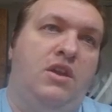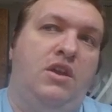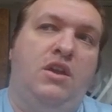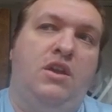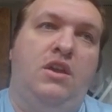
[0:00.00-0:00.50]

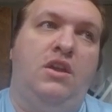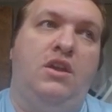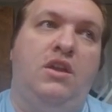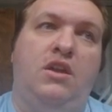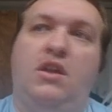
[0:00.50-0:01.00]
unarmed
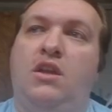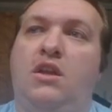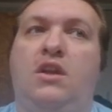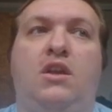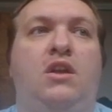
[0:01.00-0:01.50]

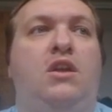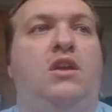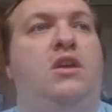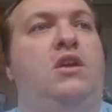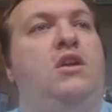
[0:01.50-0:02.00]
counts
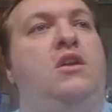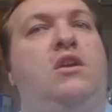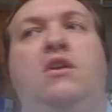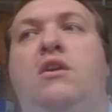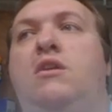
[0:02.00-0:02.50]
as
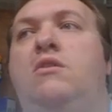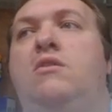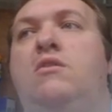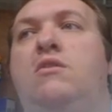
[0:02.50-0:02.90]
threatening.